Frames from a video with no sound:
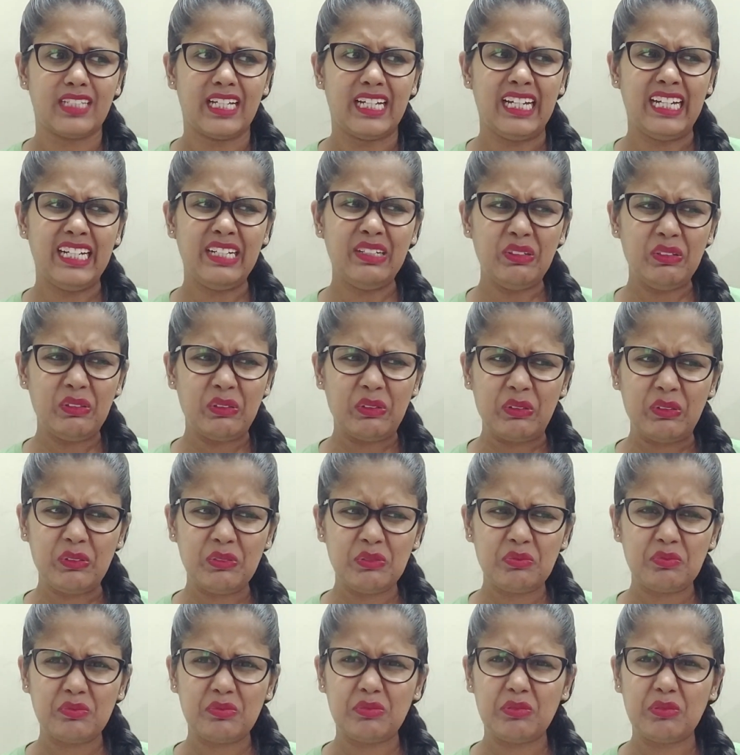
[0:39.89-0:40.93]
I don't
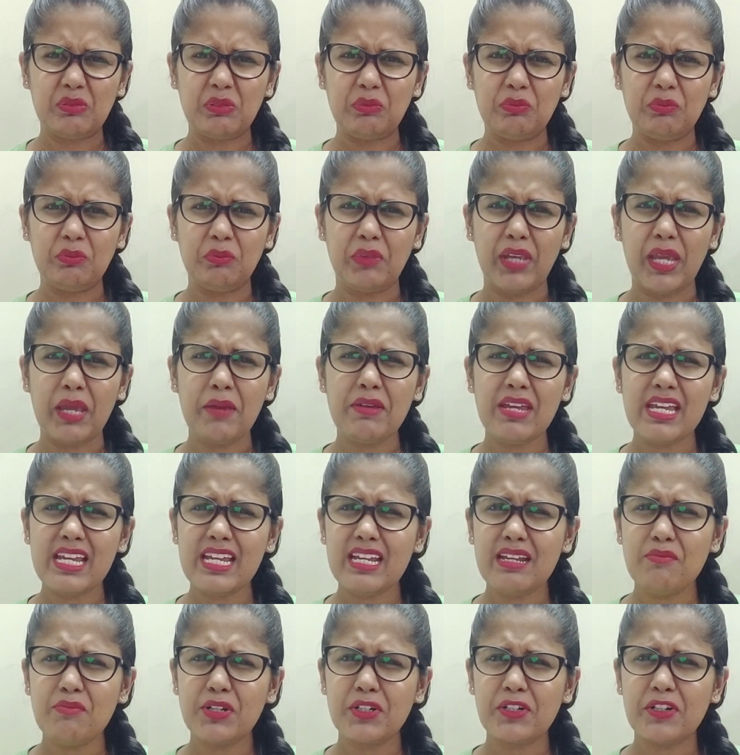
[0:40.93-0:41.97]
know,
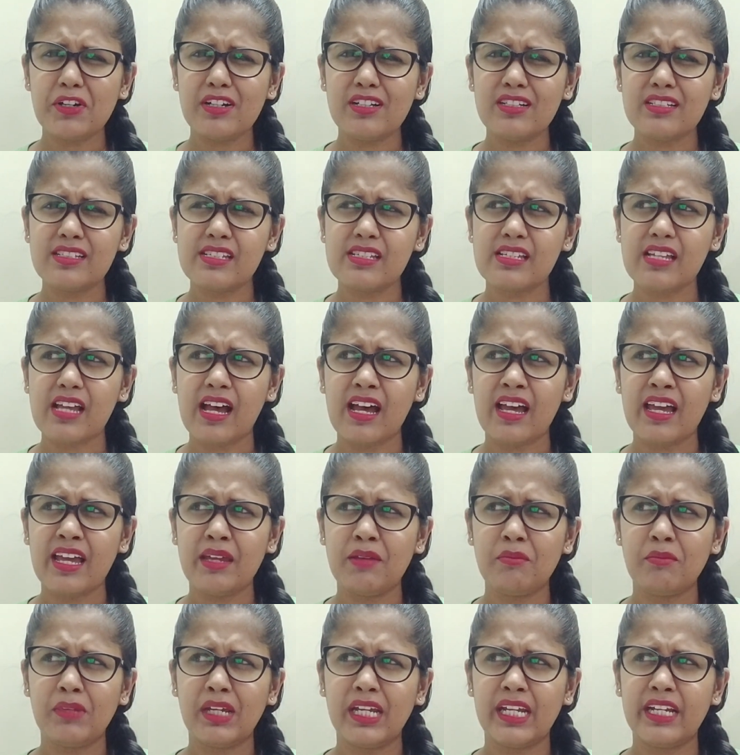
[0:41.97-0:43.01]
maybe because I
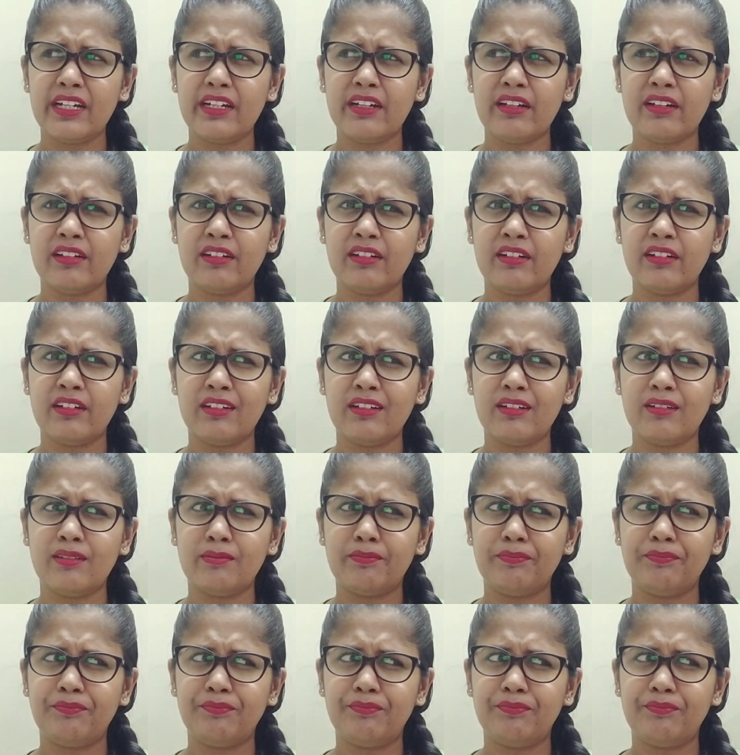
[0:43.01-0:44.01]
made a